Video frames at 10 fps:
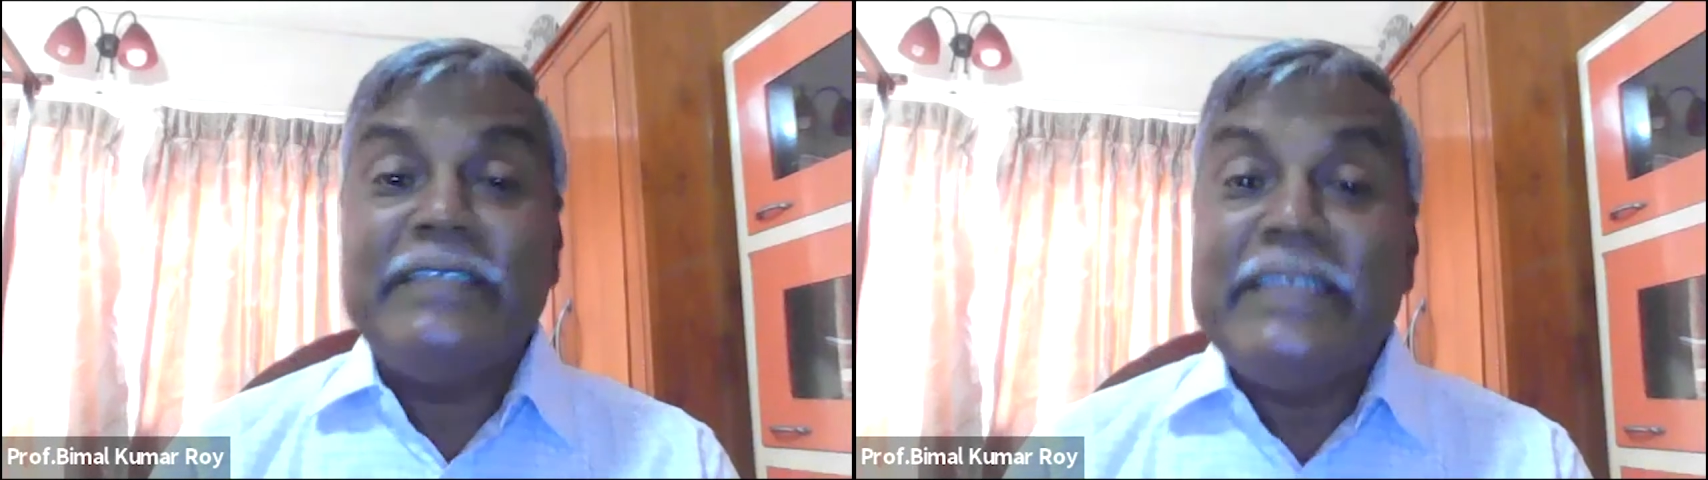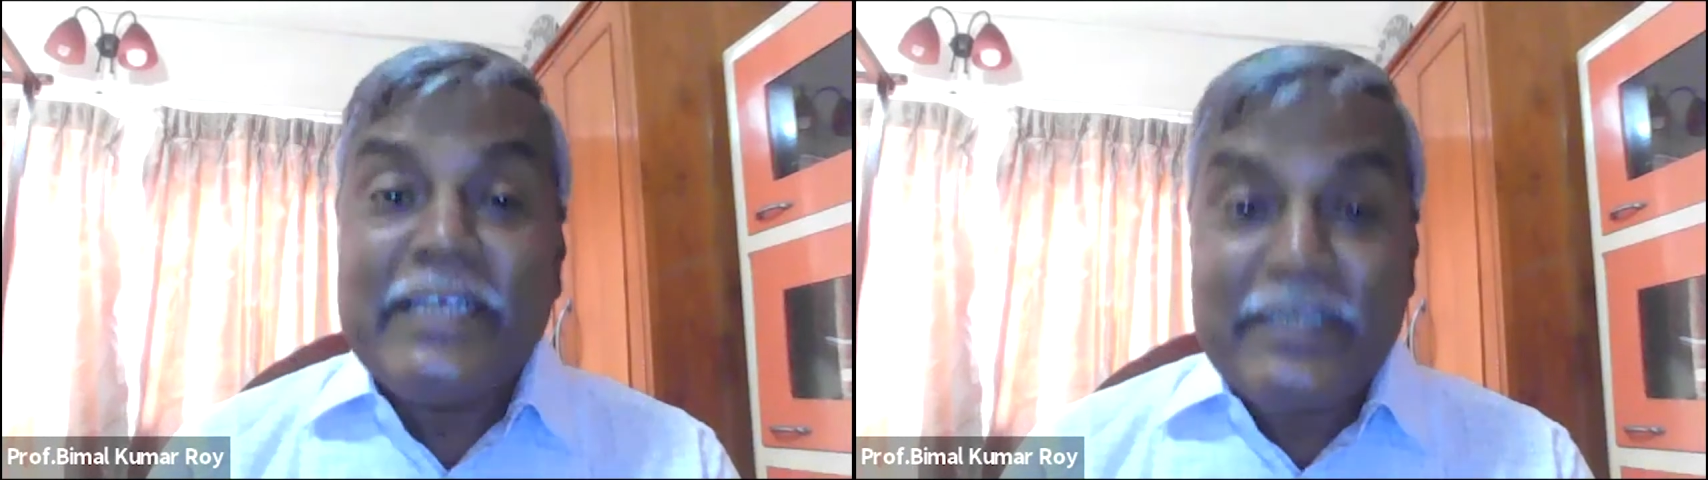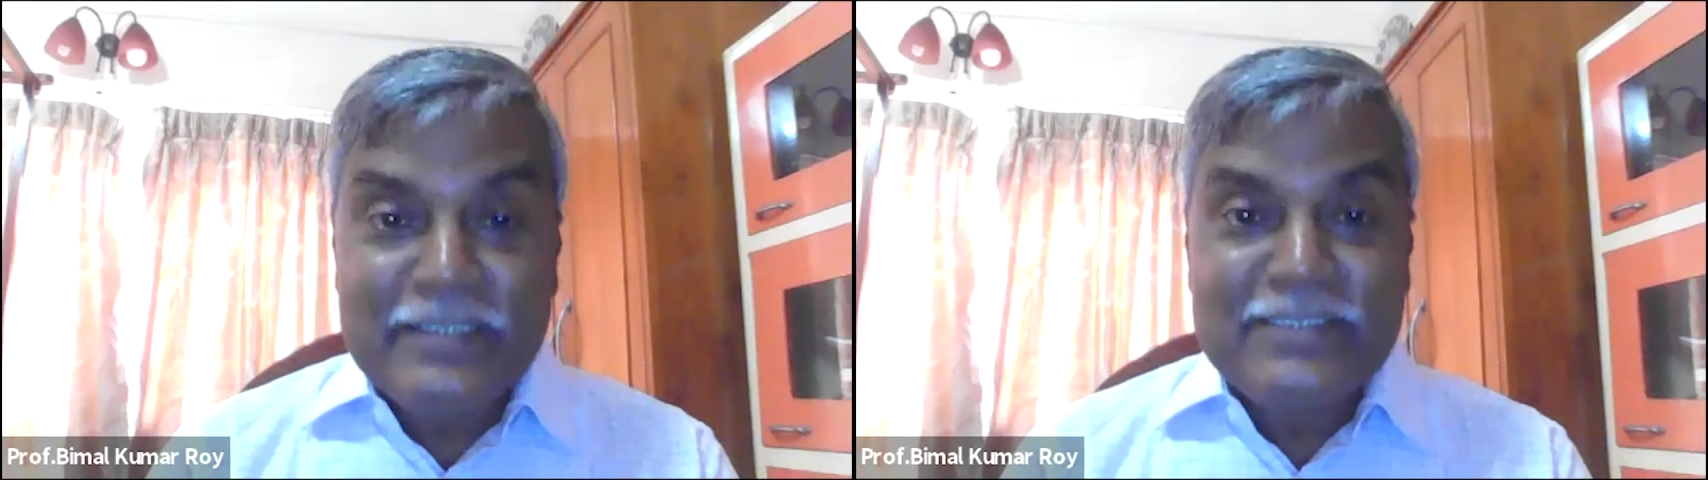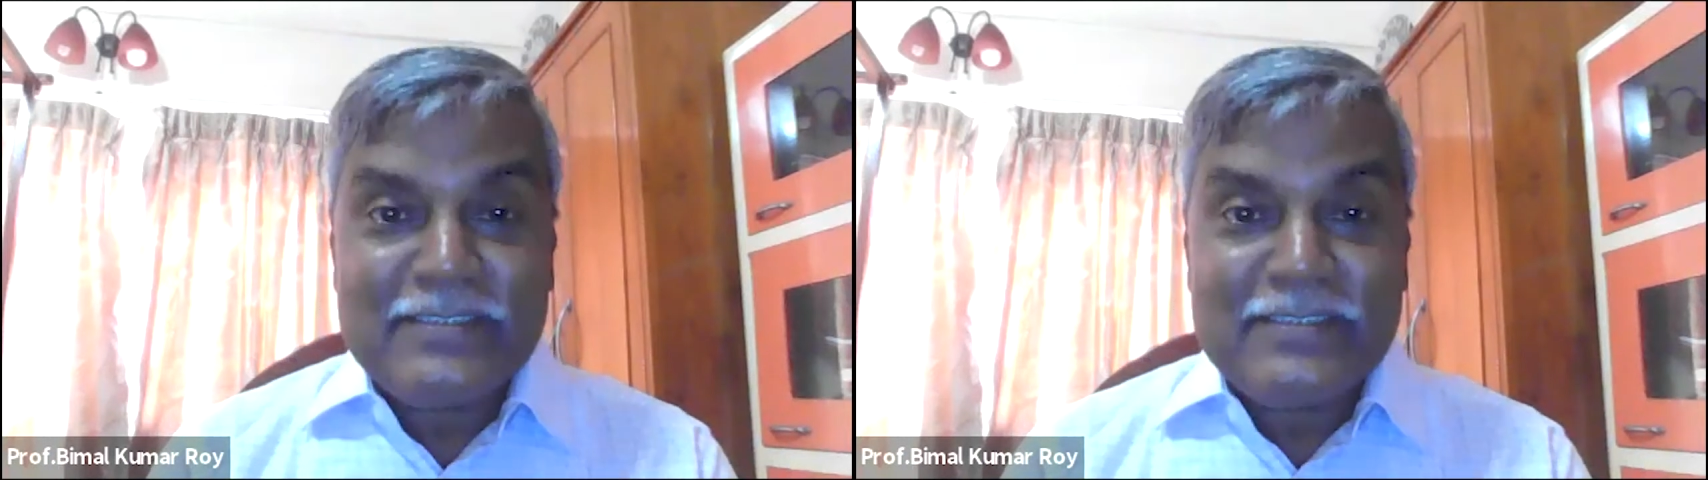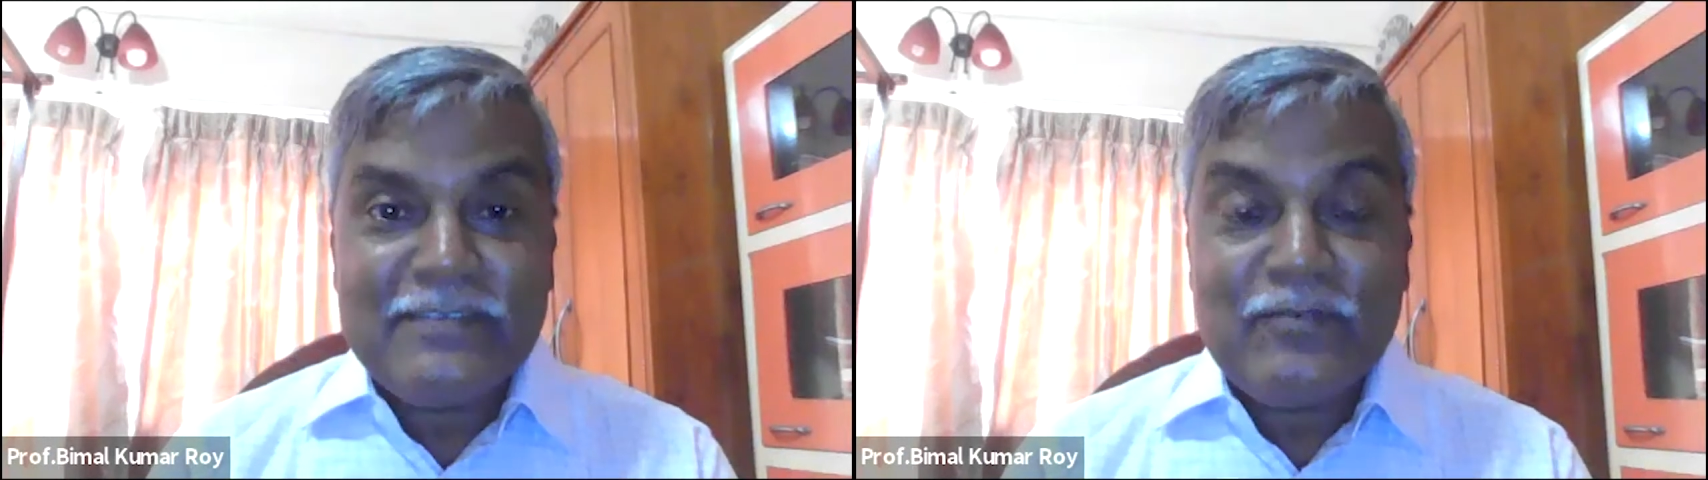
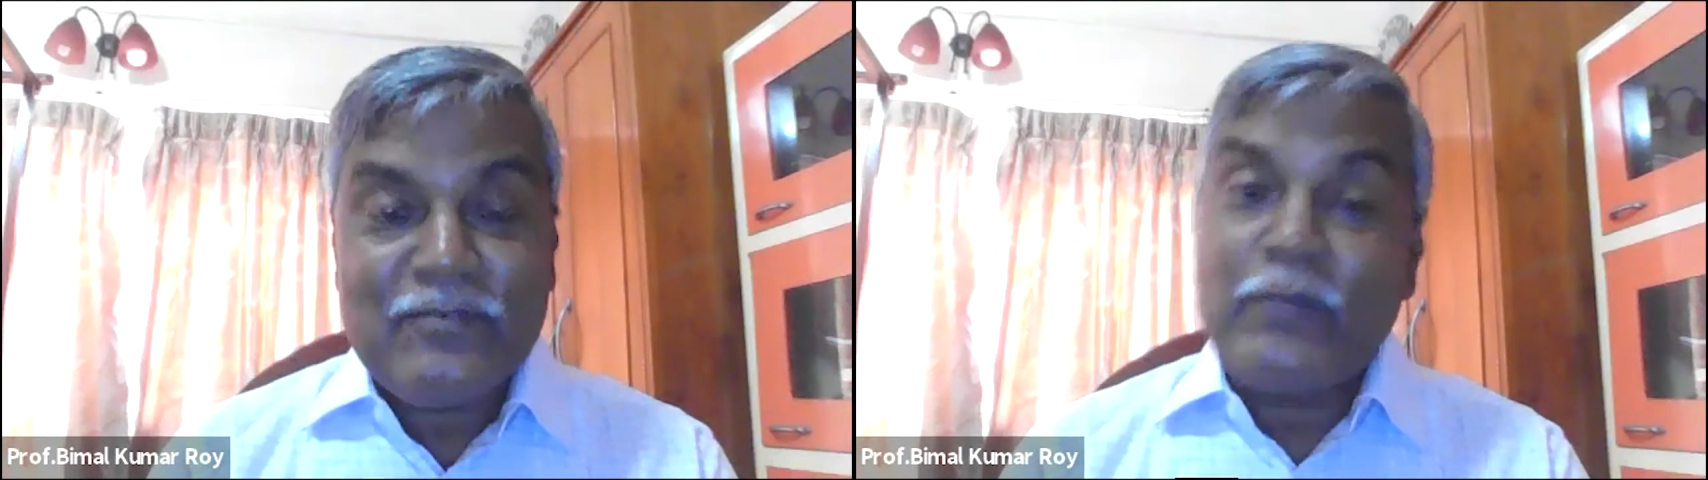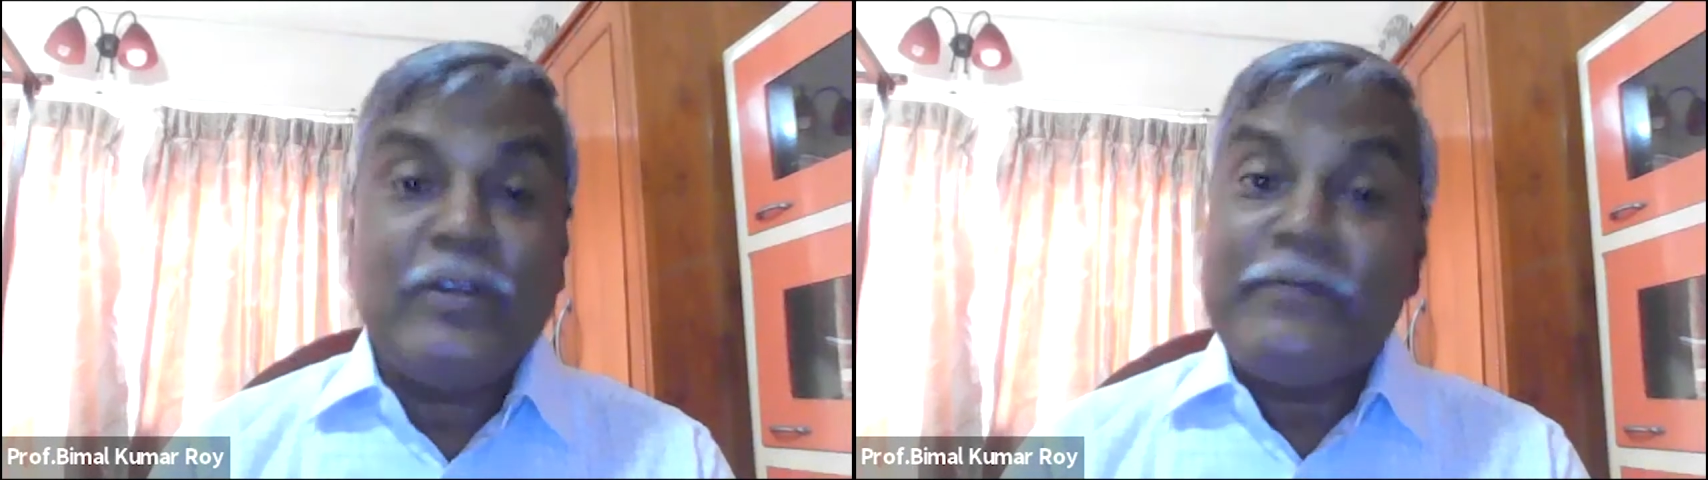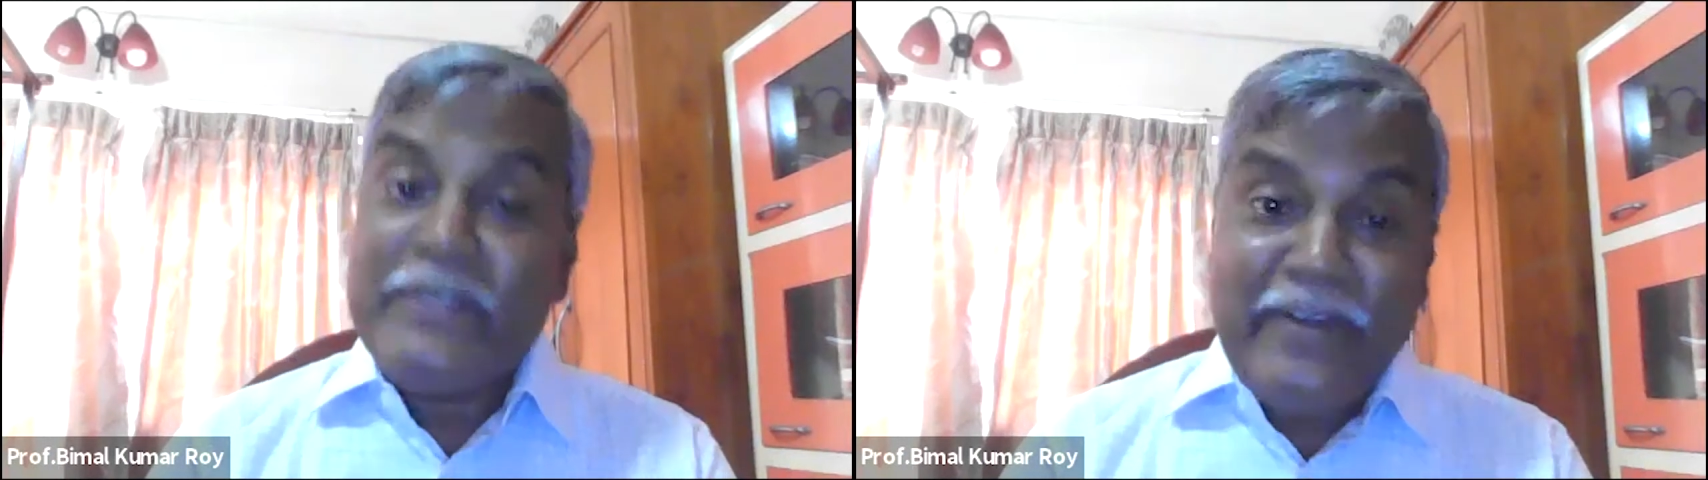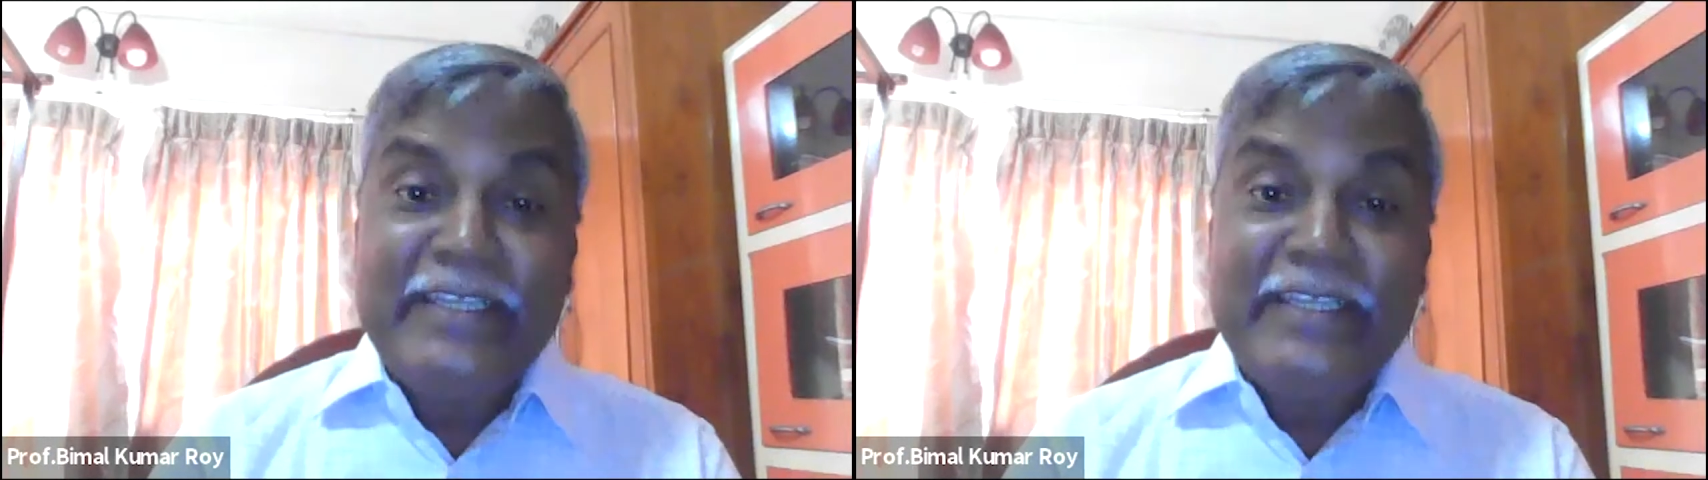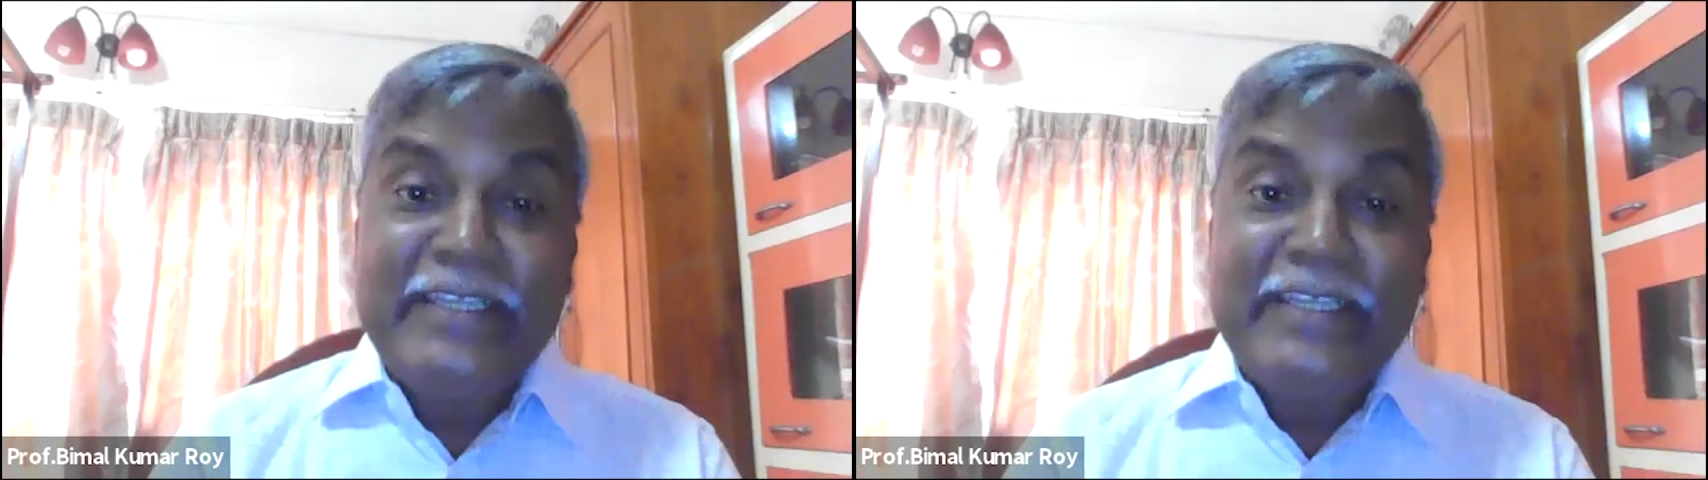indicators, we have hmm. different